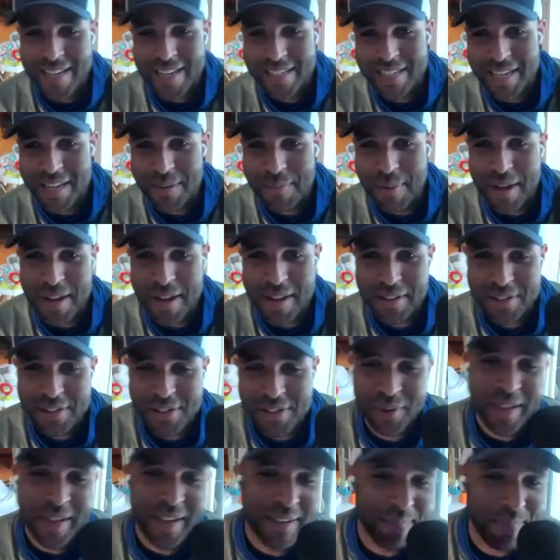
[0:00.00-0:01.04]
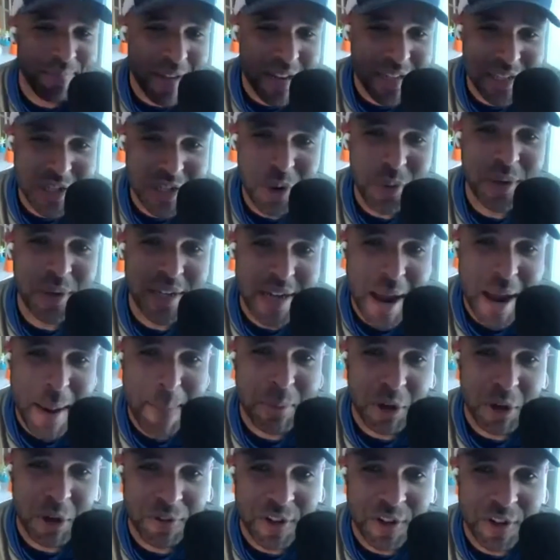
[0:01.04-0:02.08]
in email. So like, it's totally not
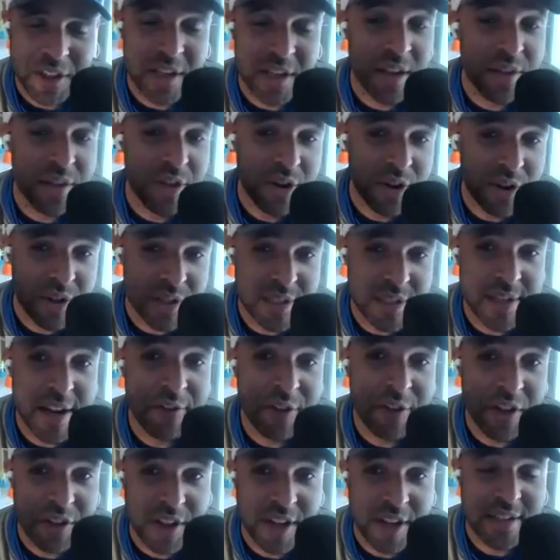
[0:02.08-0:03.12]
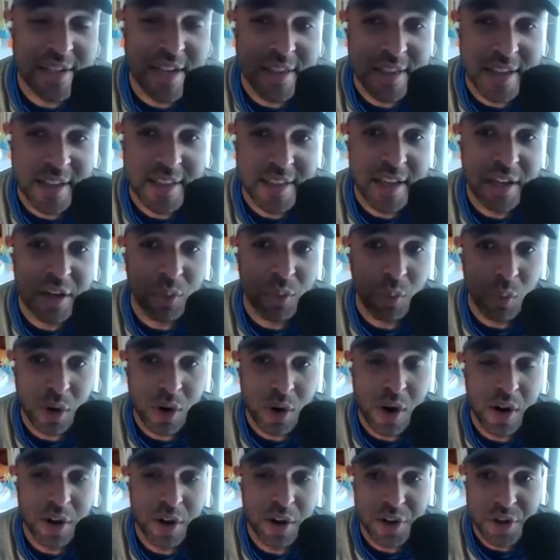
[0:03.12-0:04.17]
perfect. There's definitely things I think they could
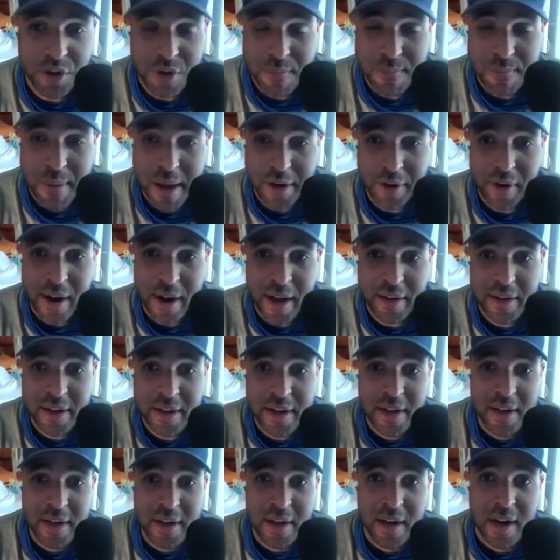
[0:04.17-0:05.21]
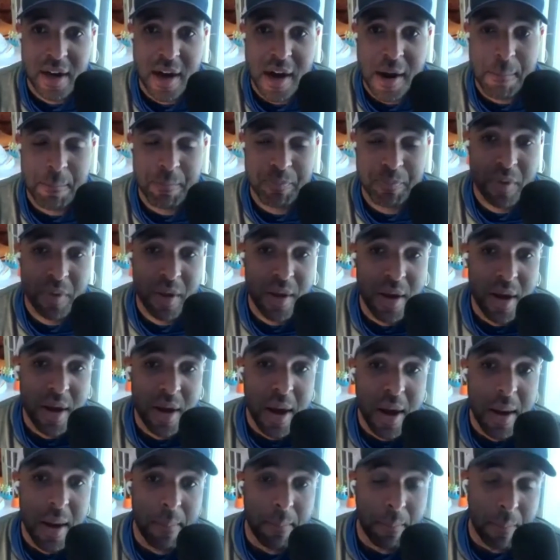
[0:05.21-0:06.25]
work on and do better at.
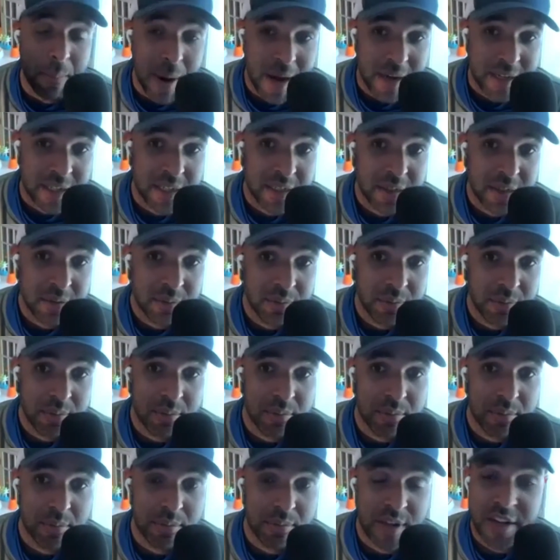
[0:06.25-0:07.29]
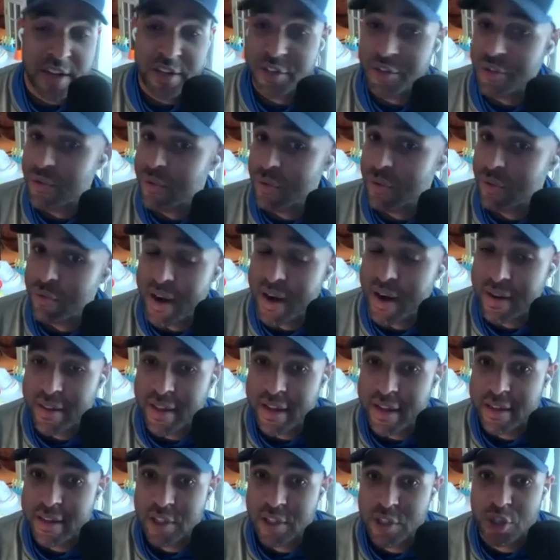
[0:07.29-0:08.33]
But They do great
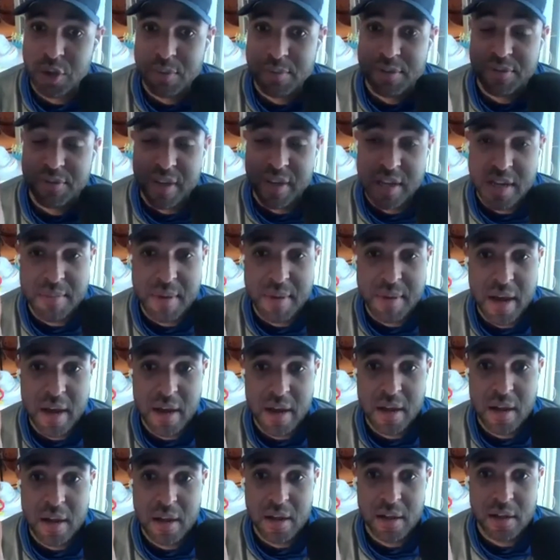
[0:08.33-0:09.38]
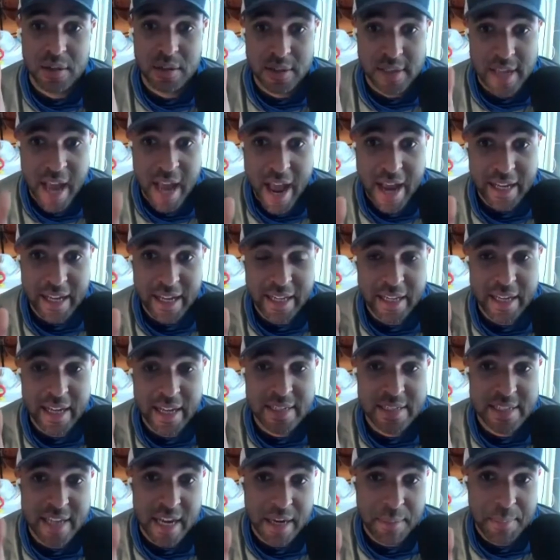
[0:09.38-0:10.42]
things in terms of email tagging
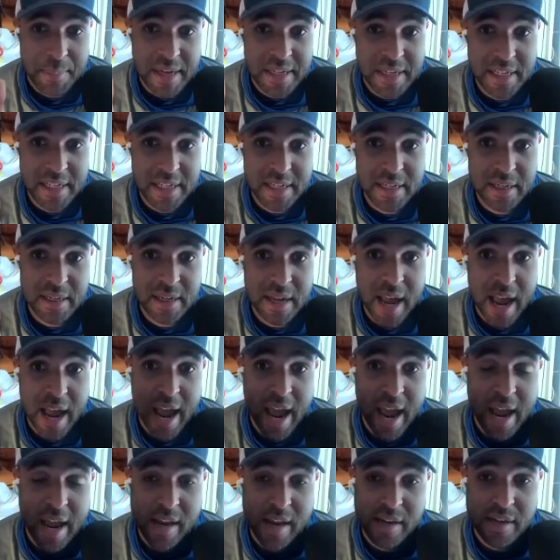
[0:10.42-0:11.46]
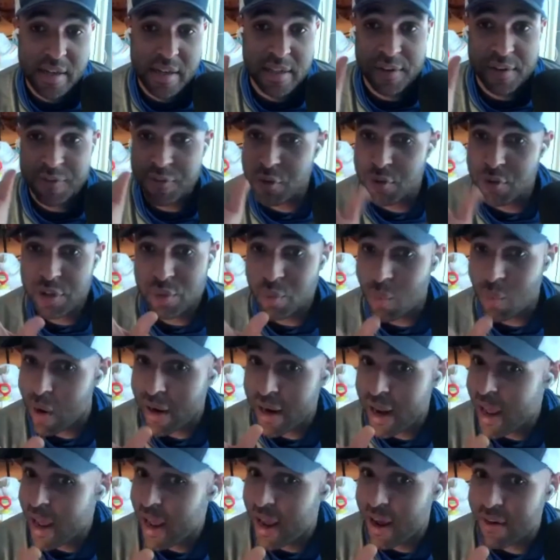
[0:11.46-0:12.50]
and segmenting. And if you just want
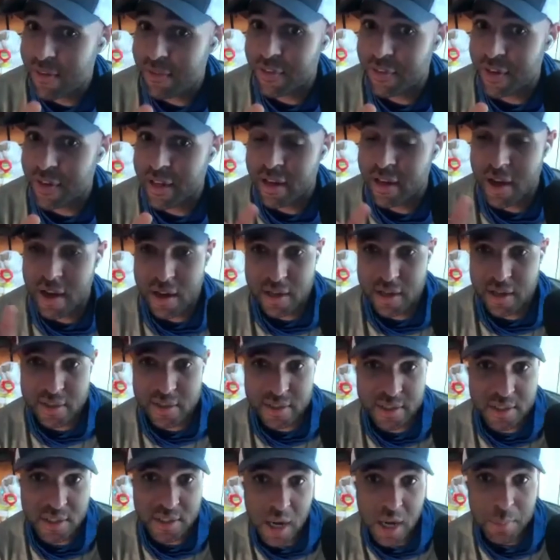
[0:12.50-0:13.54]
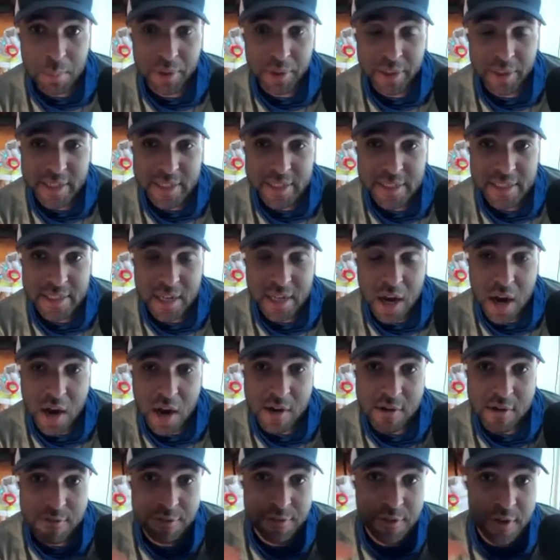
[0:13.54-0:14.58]
to have like a sub list
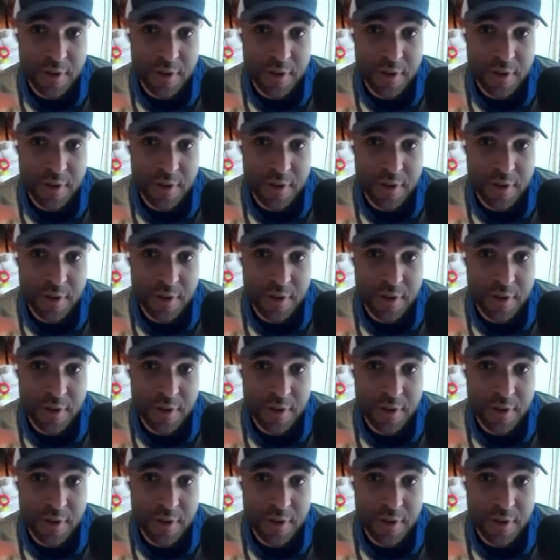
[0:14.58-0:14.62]
of